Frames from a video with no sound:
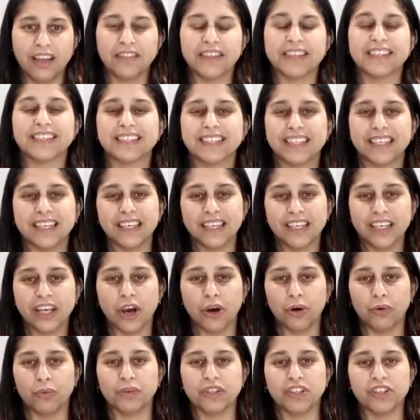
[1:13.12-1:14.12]
The
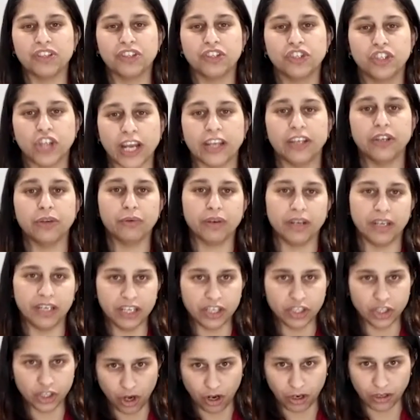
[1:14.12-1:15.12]
CEO was genuinely
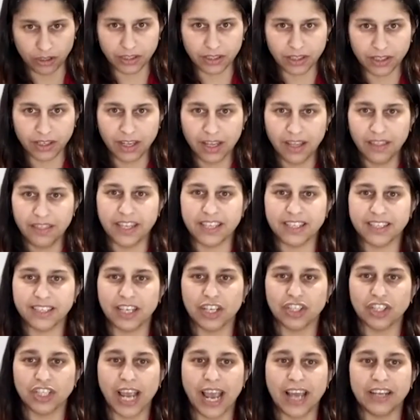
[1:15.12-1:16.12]
shocked that
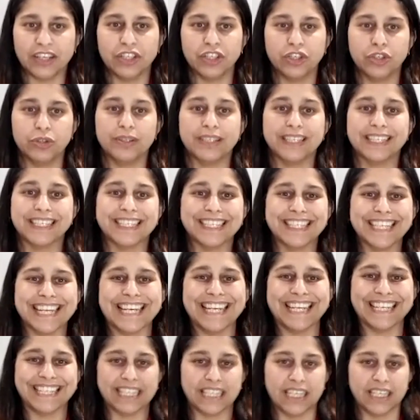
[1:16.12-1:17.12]
such attitudes
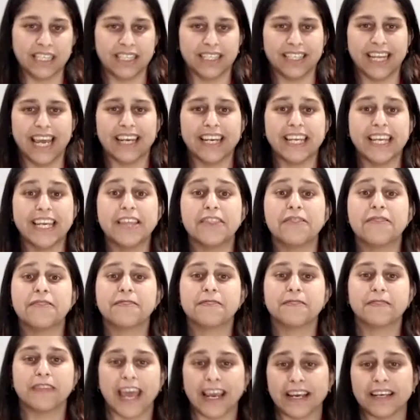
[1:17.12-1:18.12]
still existed, and he
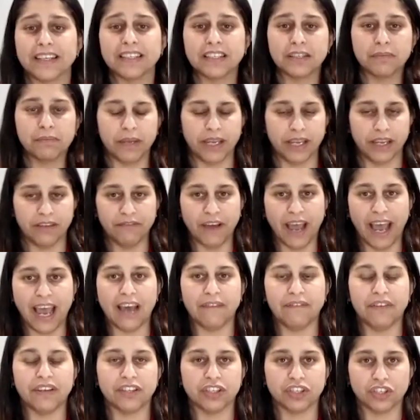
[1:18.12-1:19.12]
thanked me for
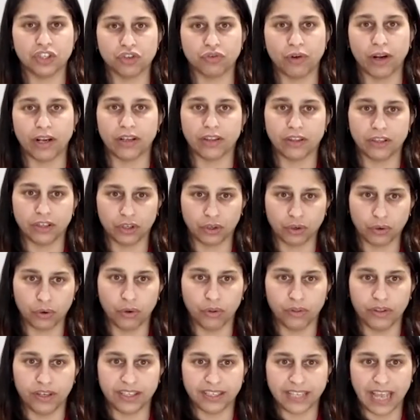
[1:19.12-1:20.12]
having the strength to
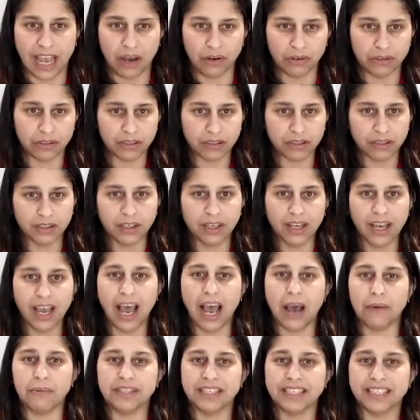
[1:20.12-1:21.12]
call this out.
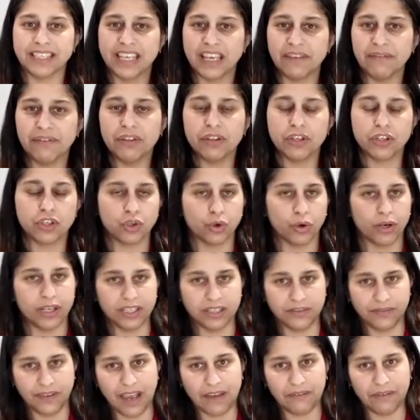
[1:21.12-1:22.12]
I was given the
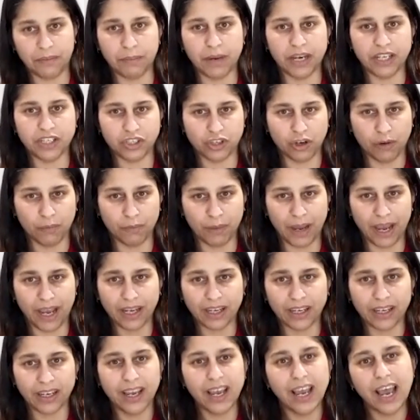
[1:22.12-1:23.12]
choice of having my job
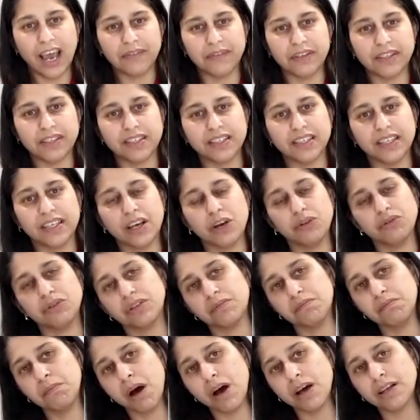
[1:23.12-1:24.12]
back, and the CEO
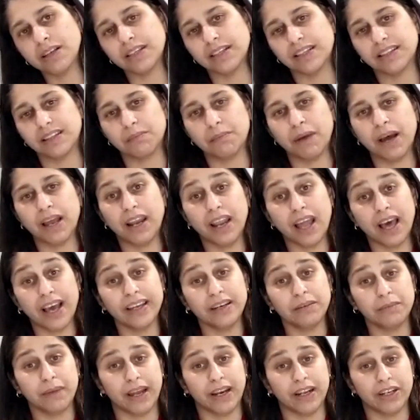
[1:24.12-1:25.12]
demanded that my
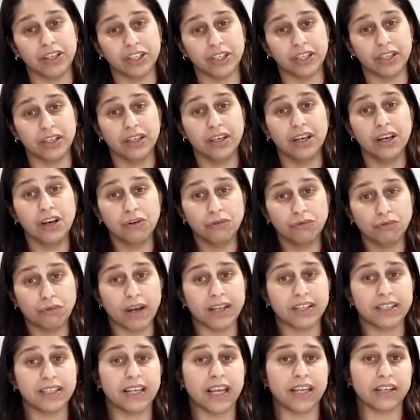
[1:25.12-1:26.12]
line manager
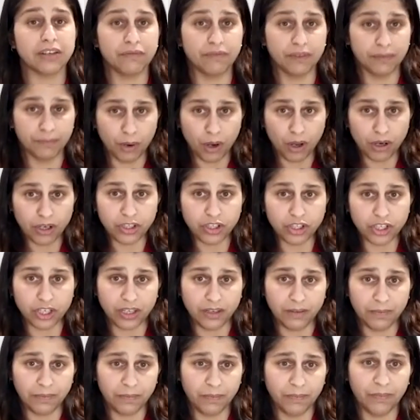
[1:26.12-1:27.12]
write a letter of
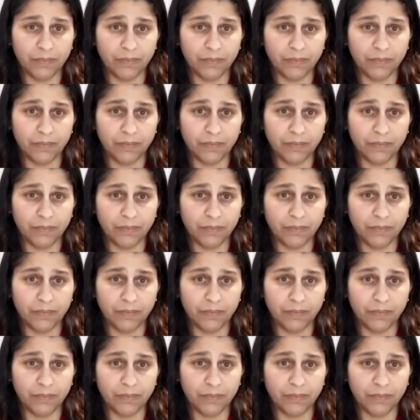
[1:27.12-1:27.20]
apology.